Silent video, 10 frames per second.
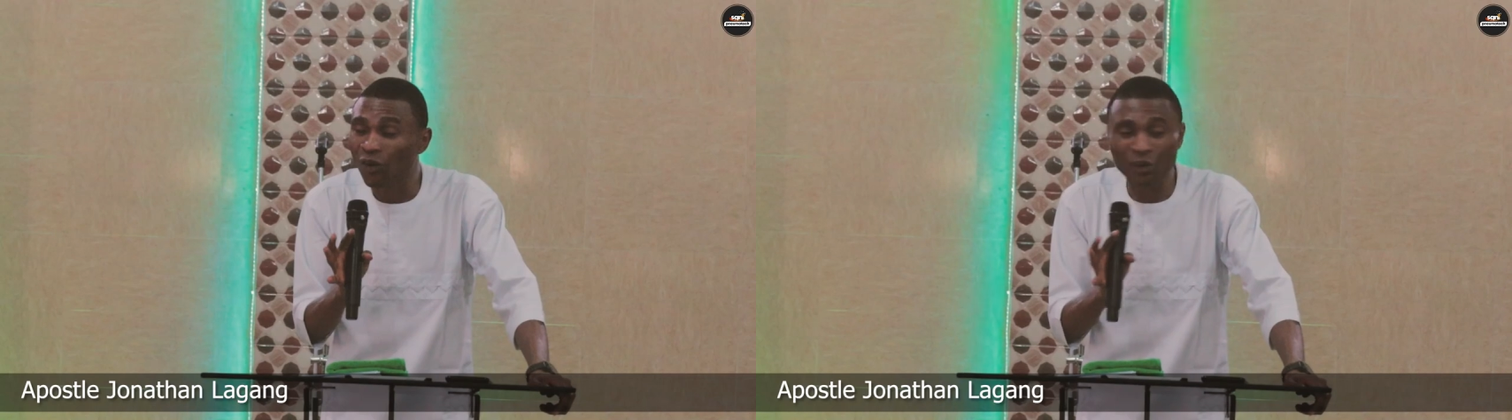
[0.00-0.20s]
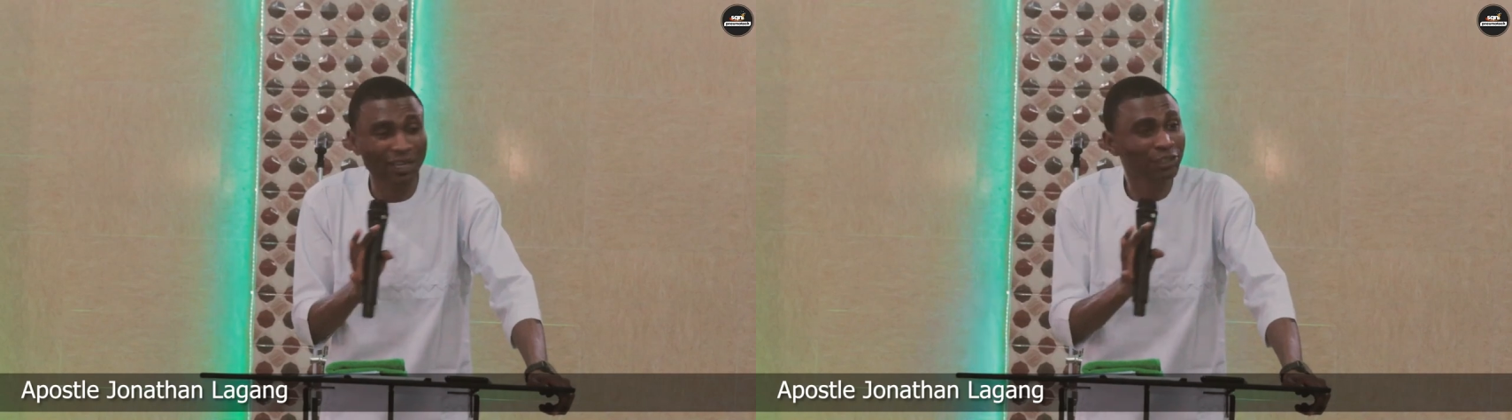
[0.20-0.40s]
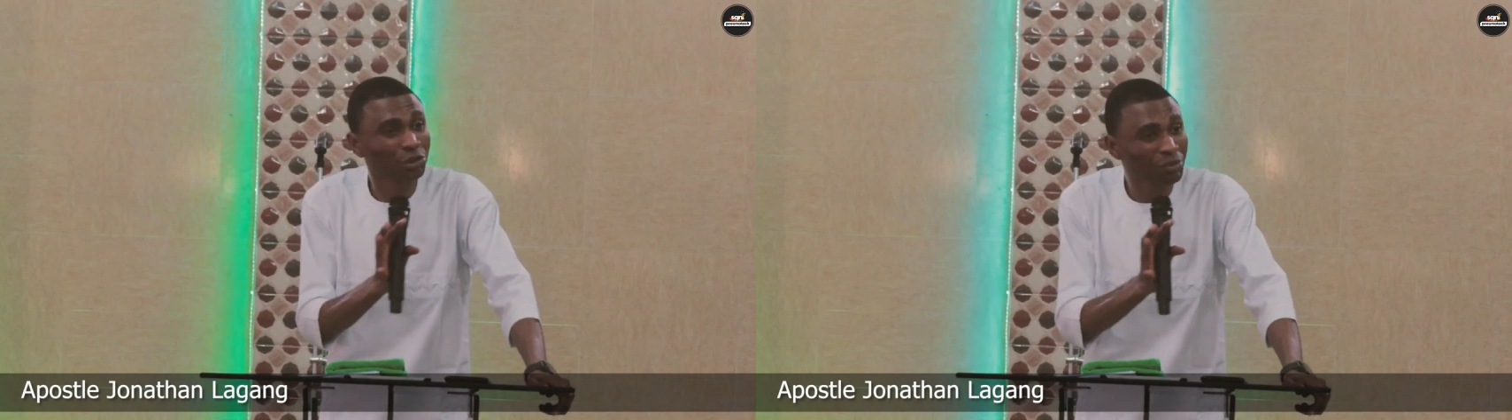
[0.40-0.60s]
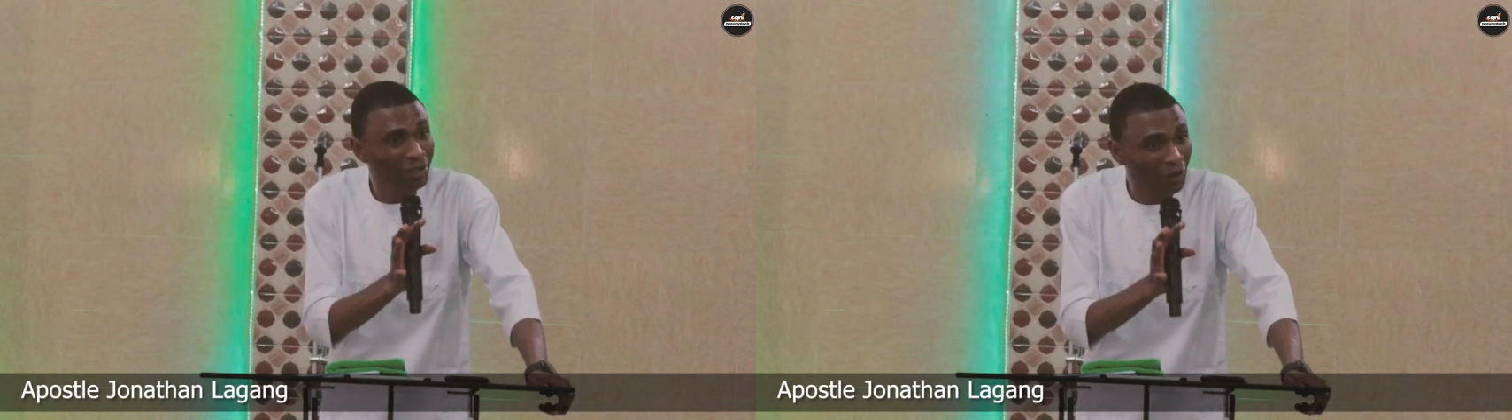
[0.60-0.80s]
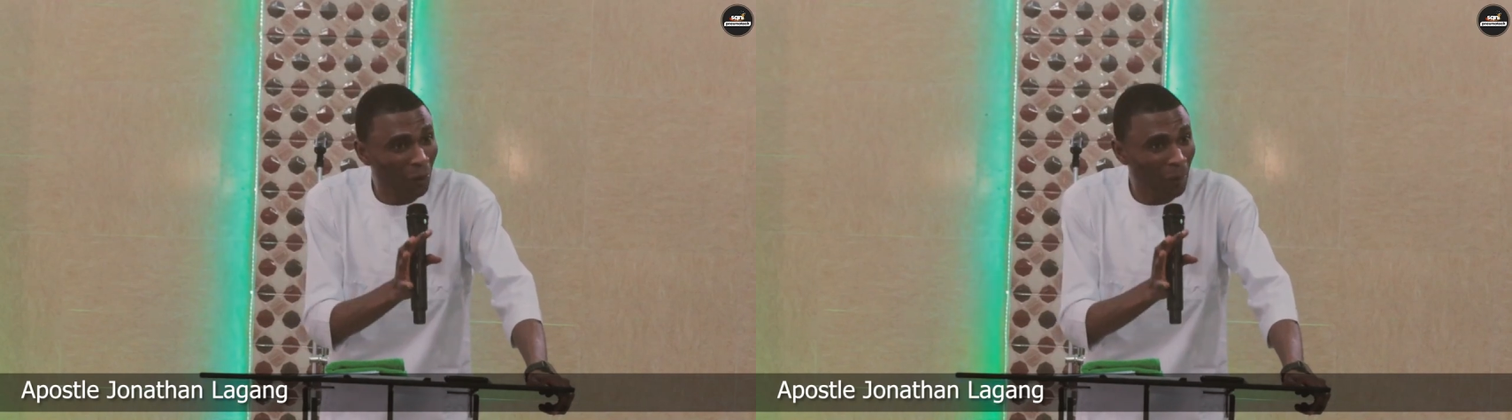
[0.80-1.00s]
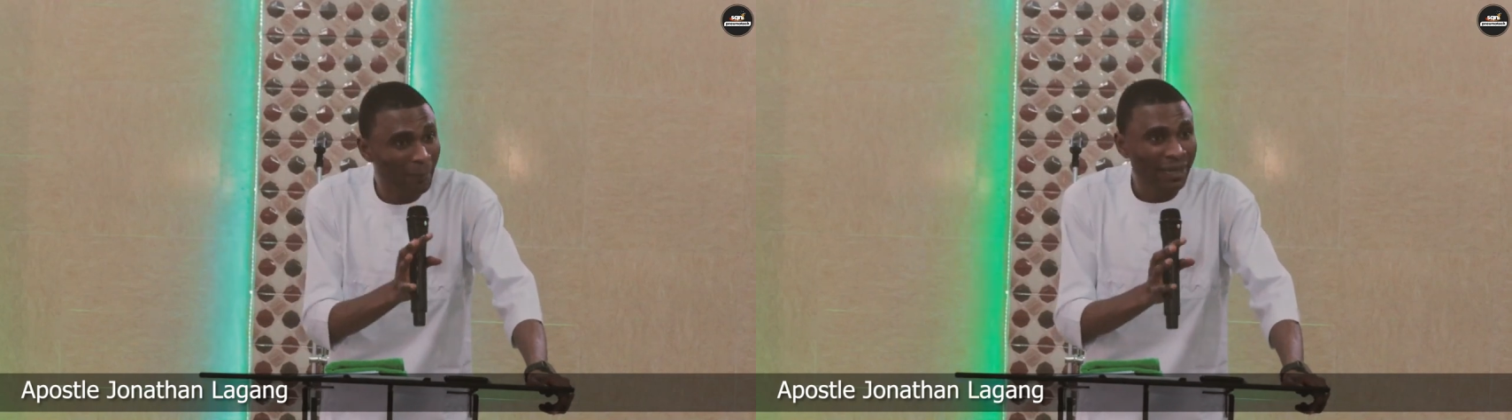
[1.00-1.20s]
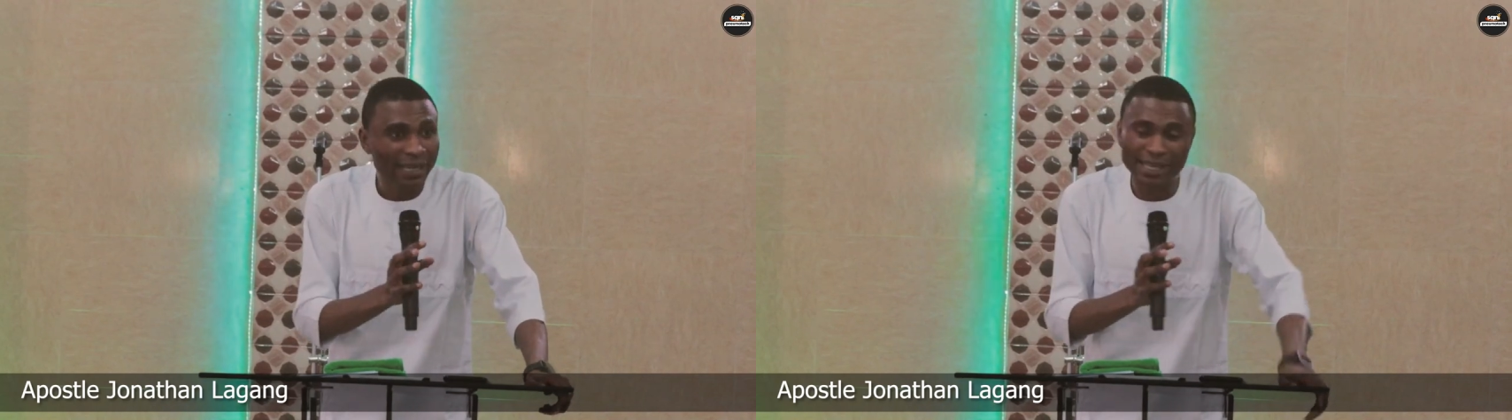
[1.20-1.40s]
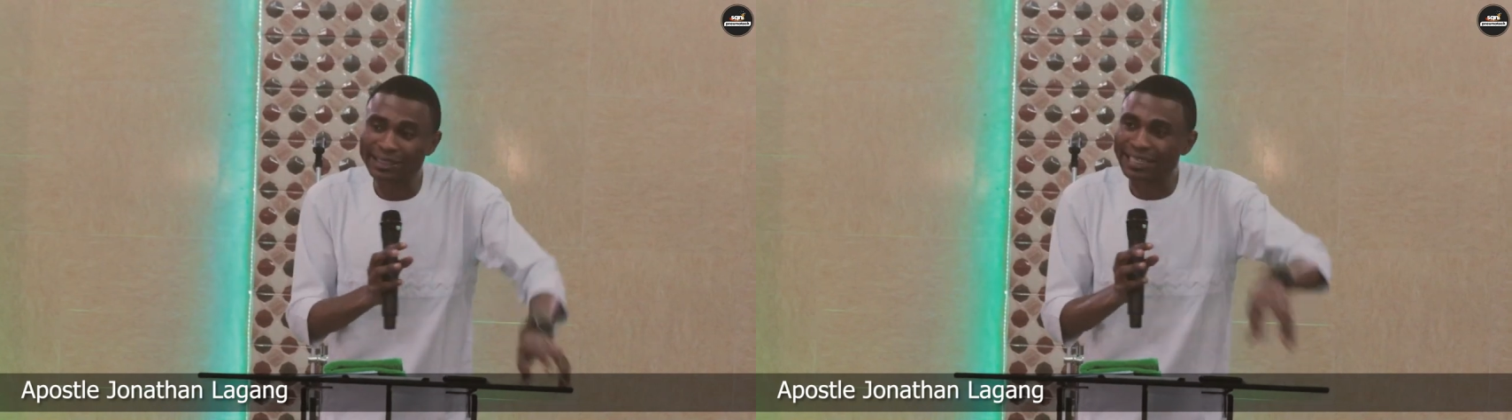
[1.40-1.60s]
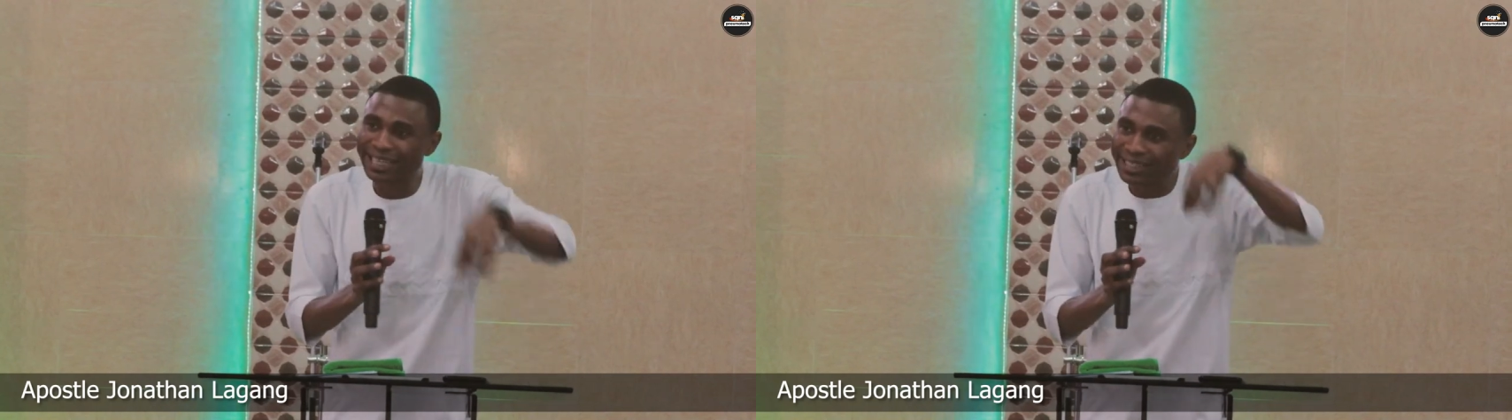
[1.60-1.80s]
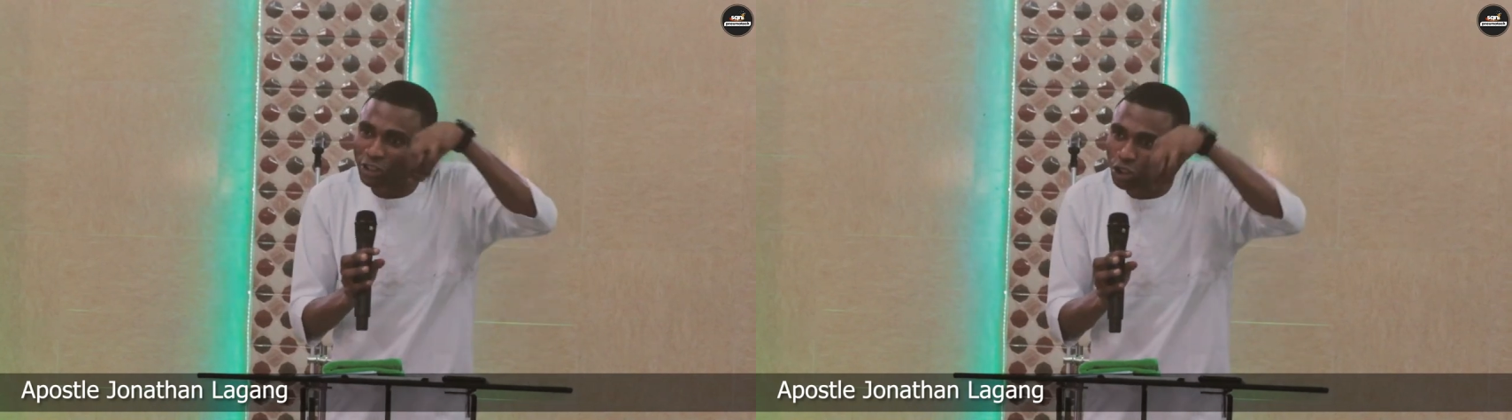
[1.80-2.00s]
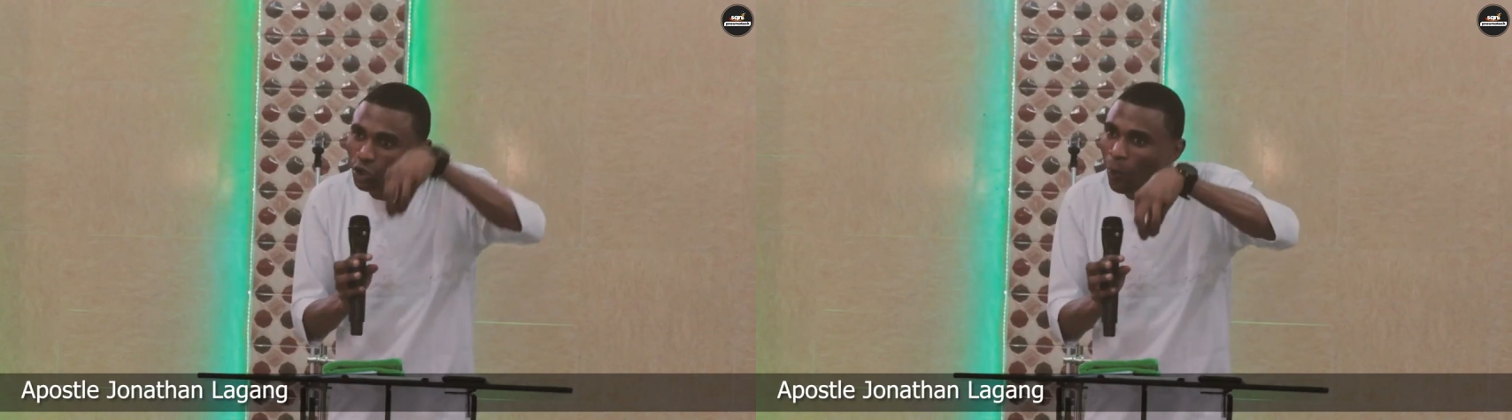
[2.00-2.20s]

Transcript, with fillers: or that you become is hinged